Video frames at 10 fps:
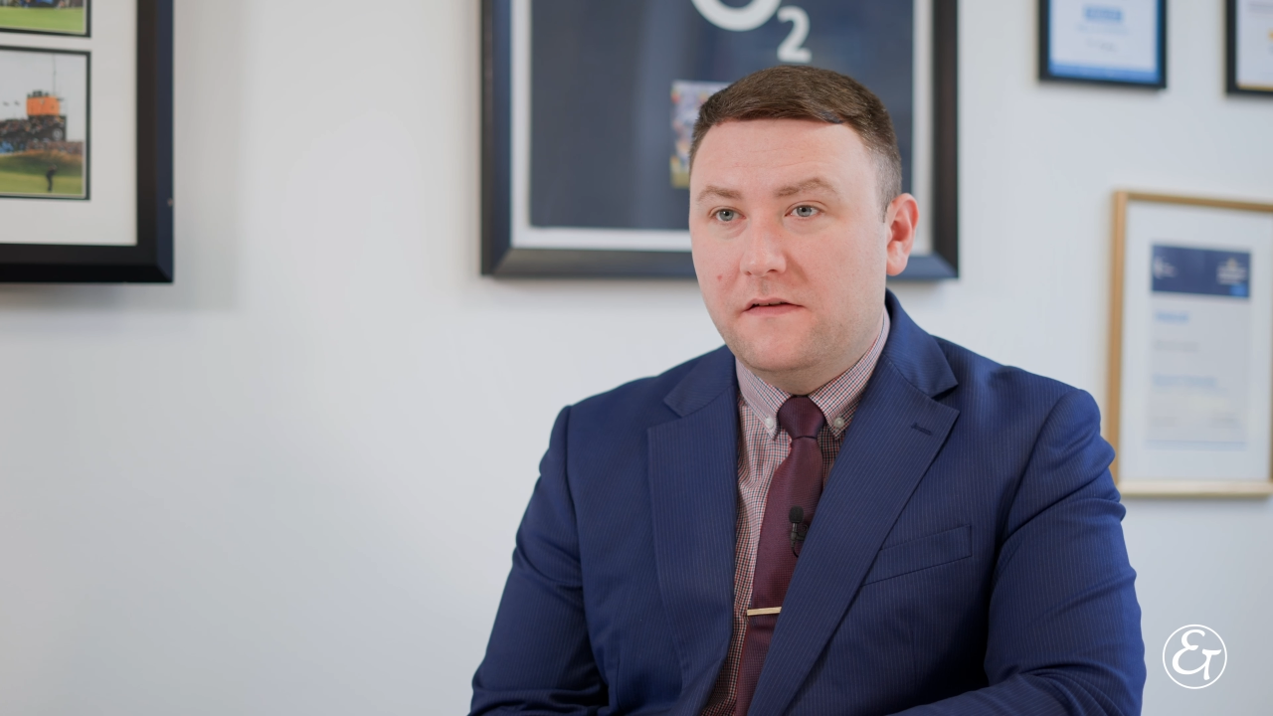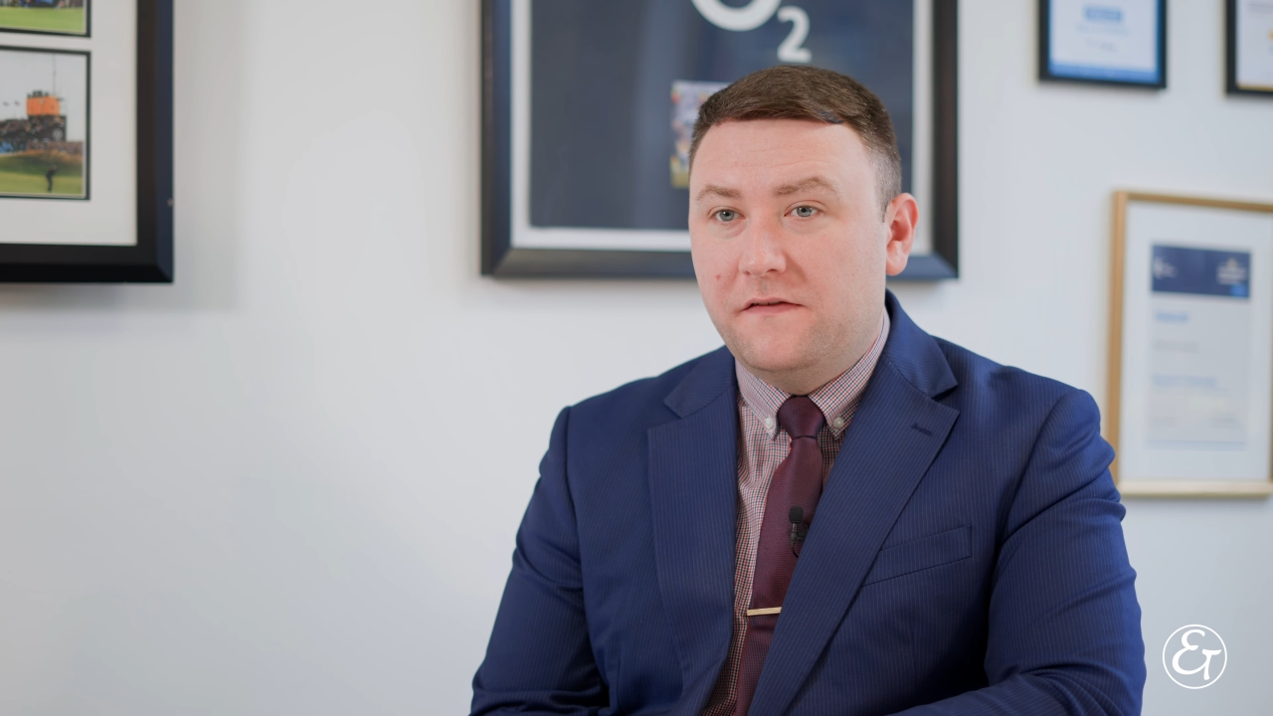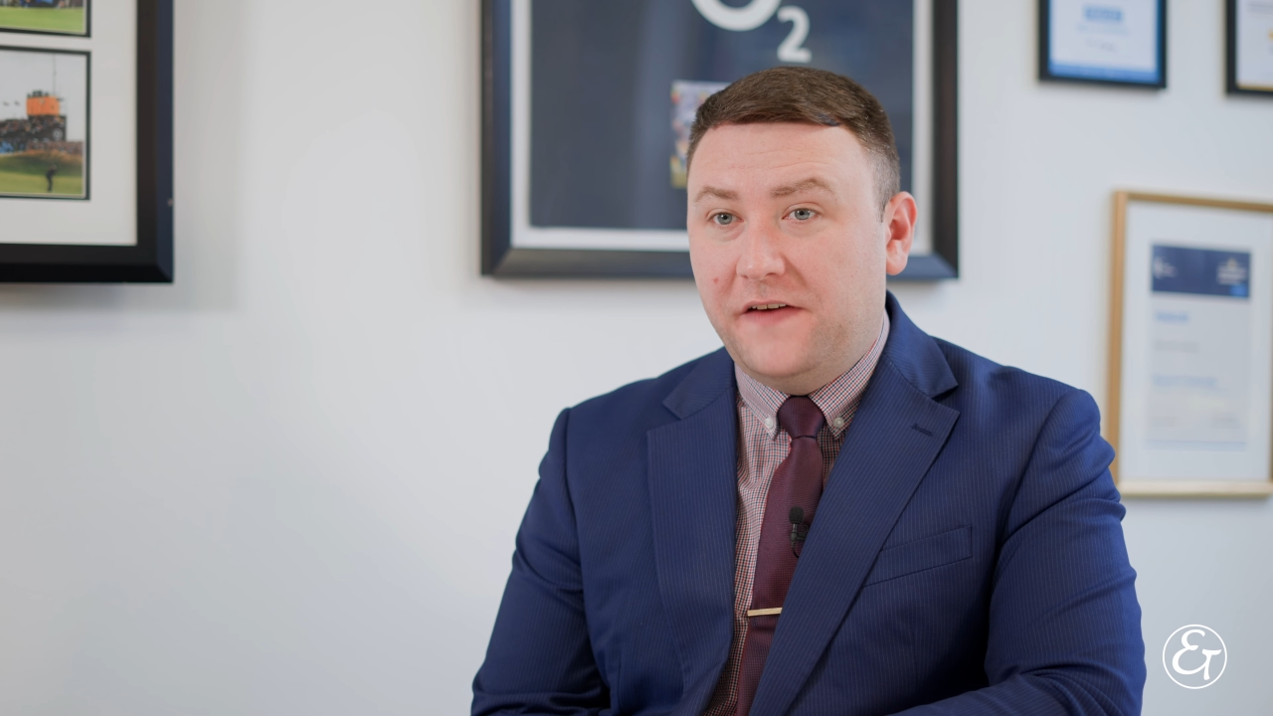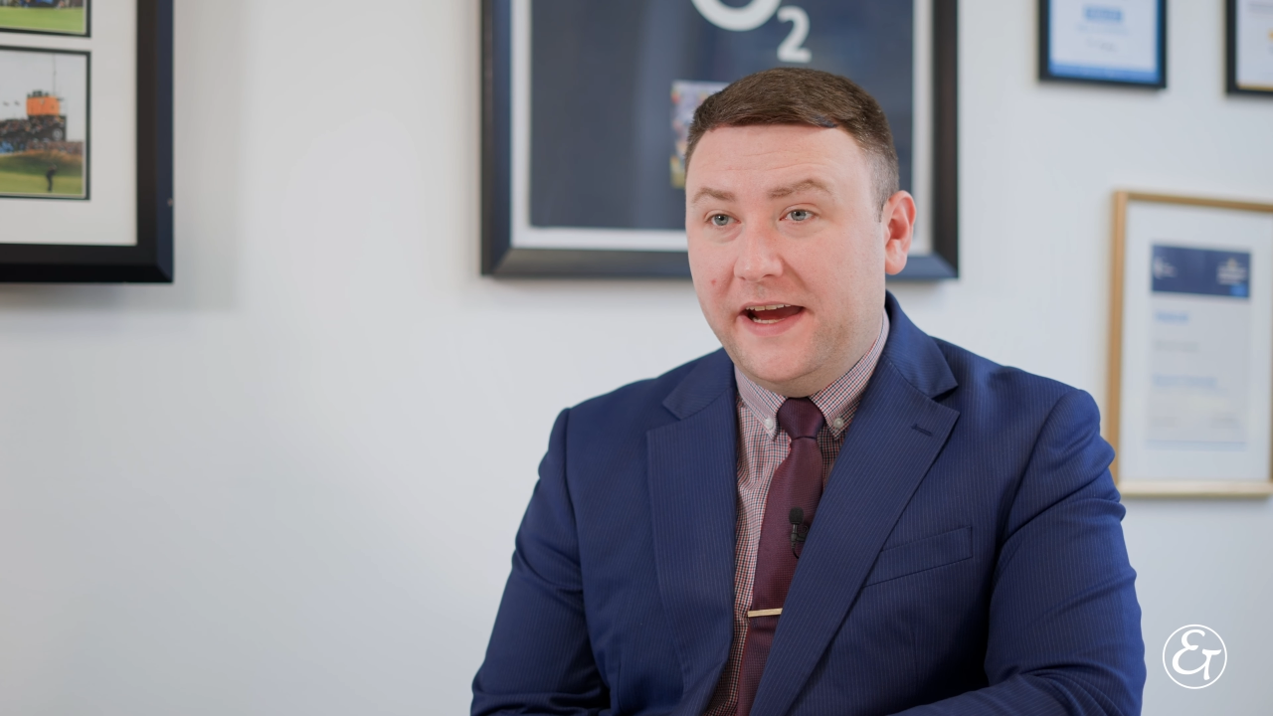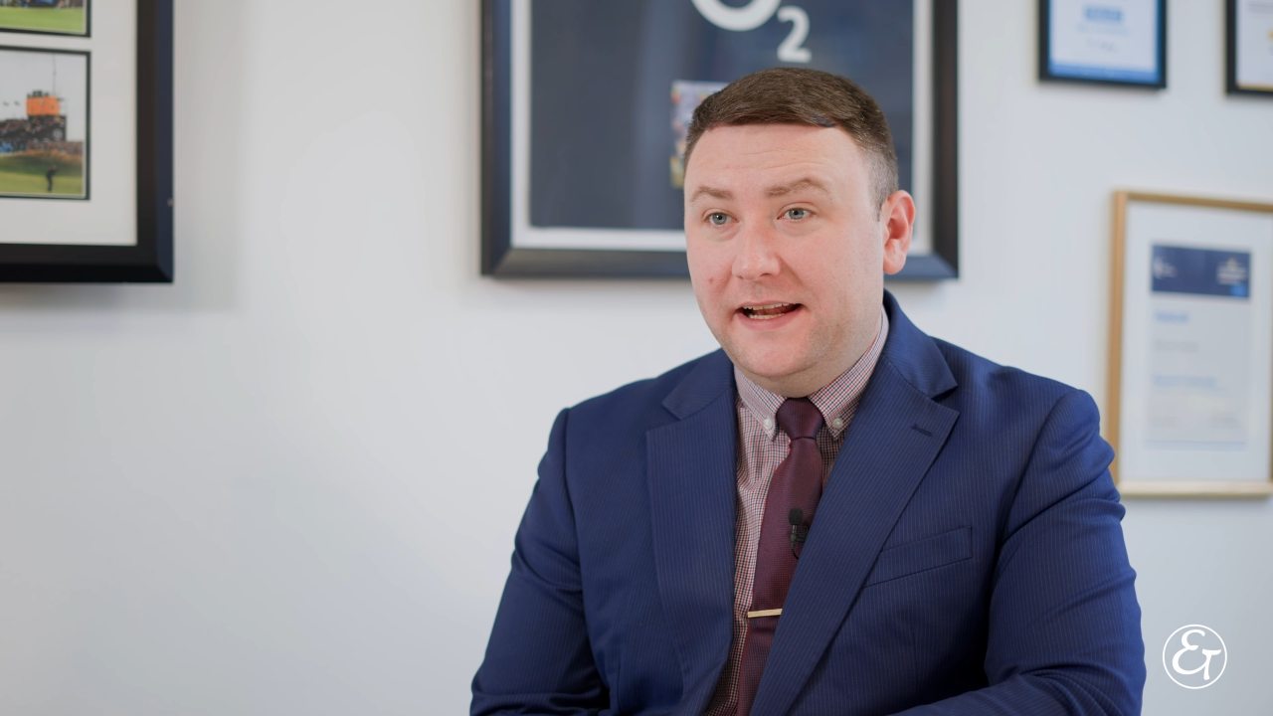
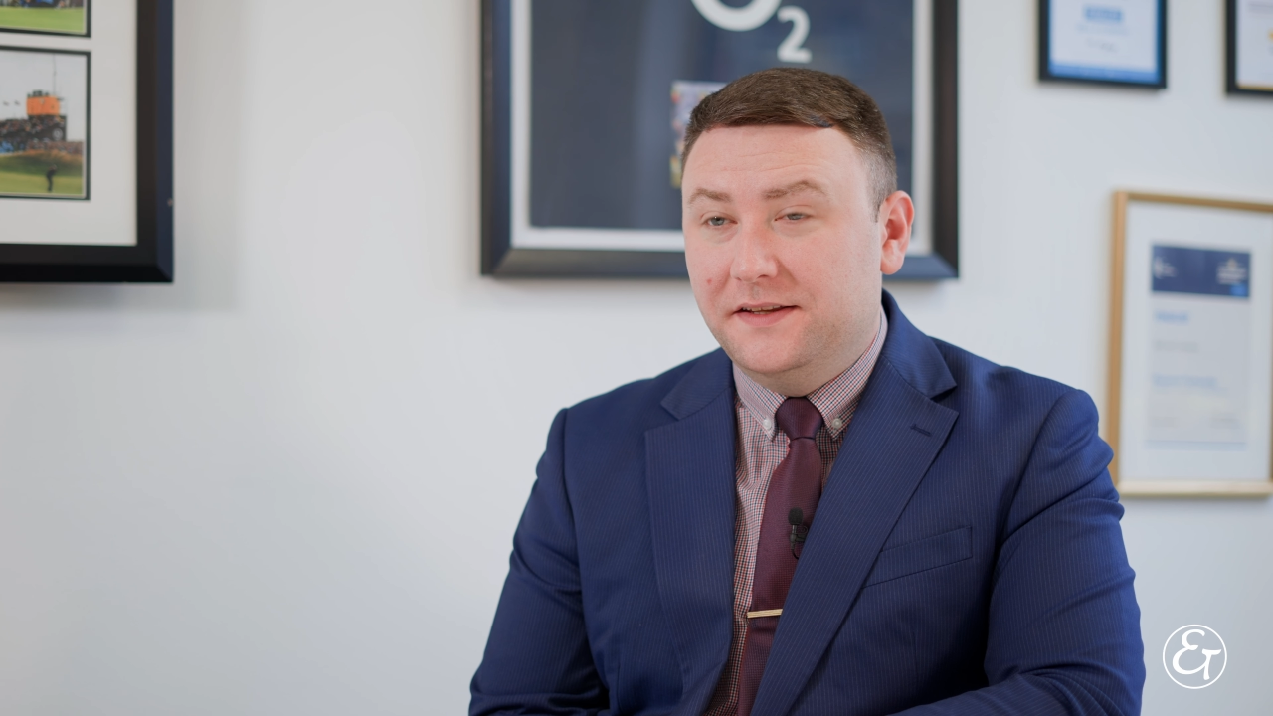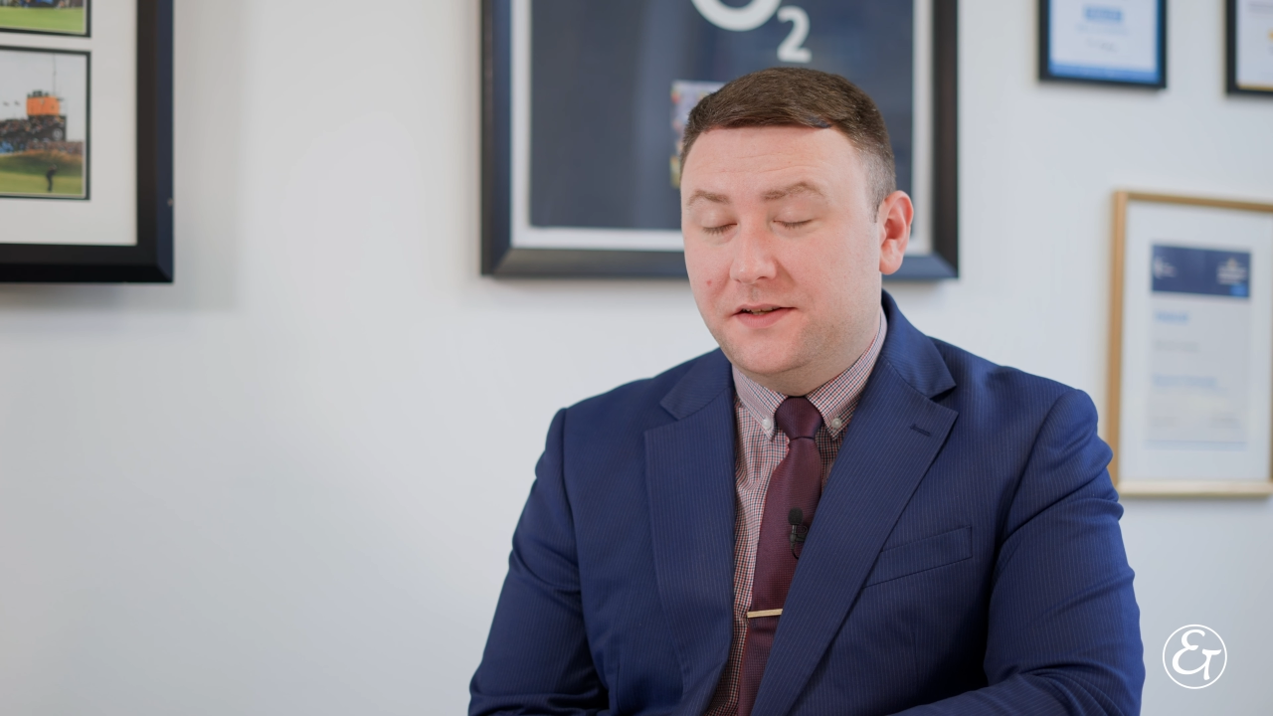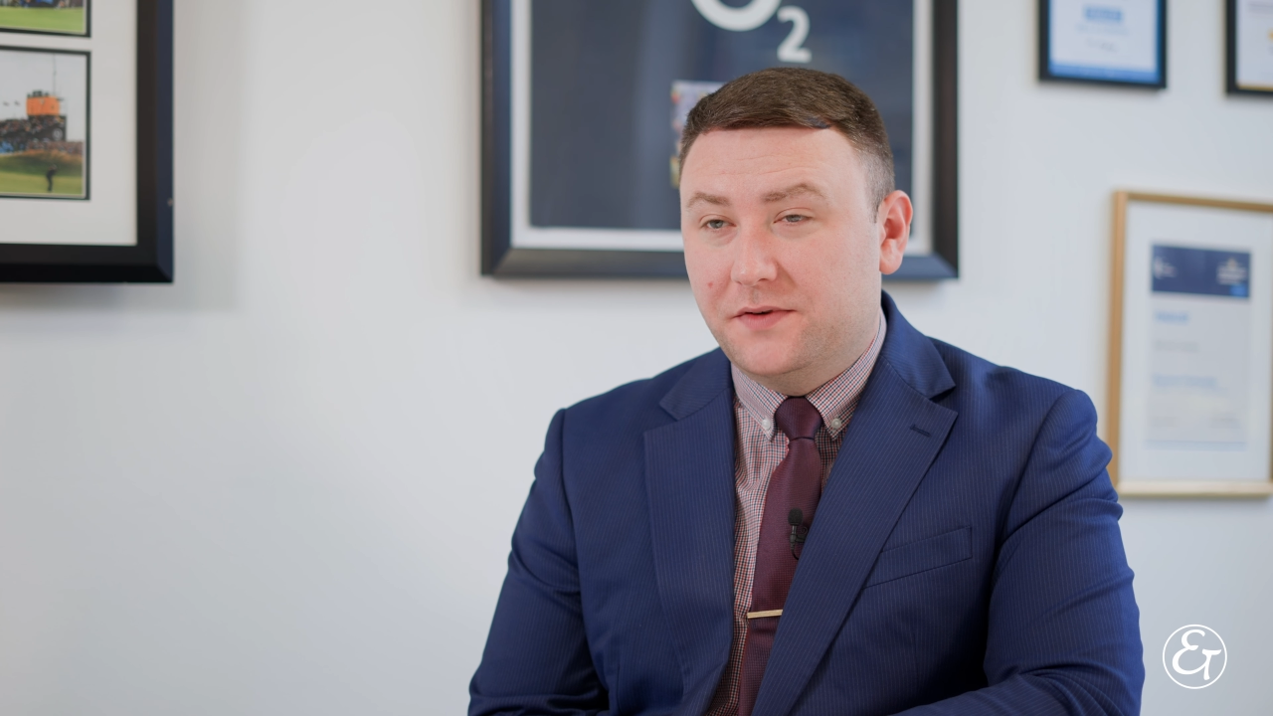Failing